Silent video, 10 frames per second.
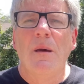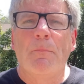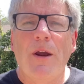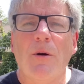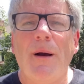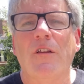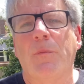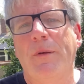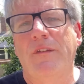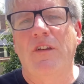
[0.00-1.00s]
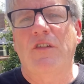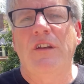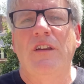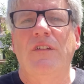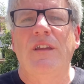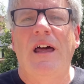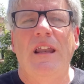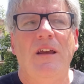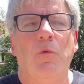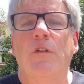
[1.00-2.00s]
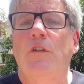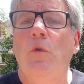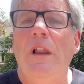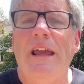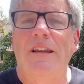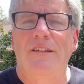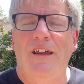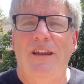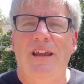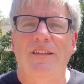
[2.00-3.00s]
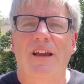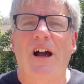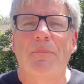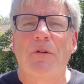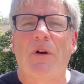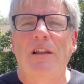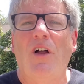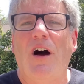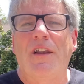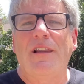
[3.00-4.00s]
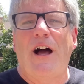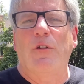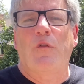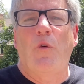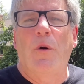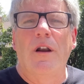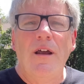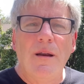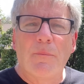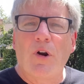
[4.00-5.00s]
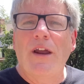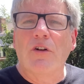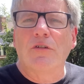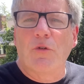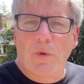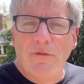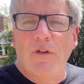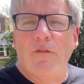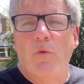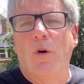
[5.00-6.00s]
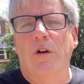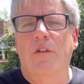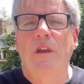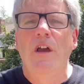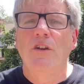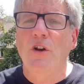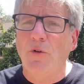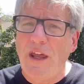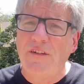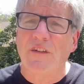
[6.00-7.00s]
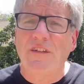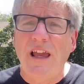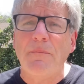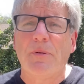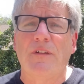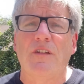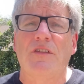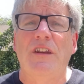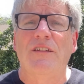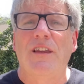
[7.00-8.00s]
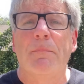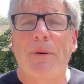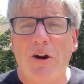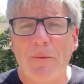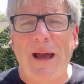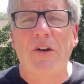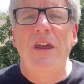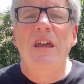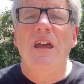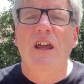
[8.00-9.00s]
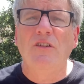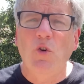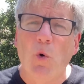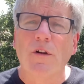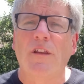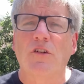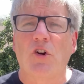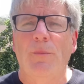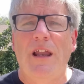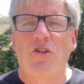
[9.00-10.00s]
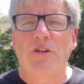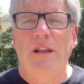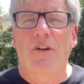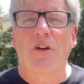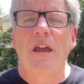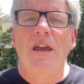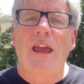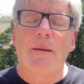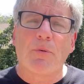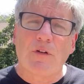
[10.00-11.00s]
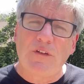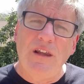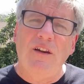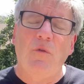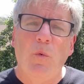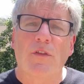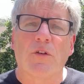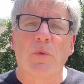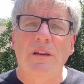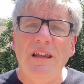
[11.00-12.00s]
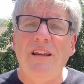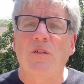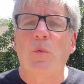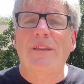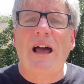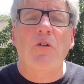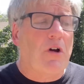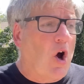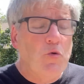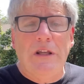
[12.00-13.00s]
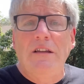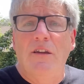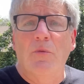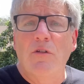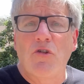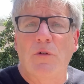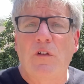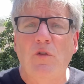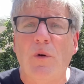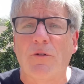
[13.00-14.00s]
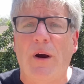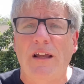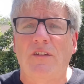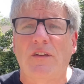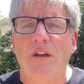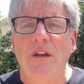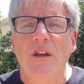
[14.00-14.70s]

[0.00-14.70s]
Paramount's position is that it was too late, that in the copyright law it allows for prior derivative works. Yonay's estate position is that Paramount ignored the termination letter and proceeded with the release without owning the original story rights.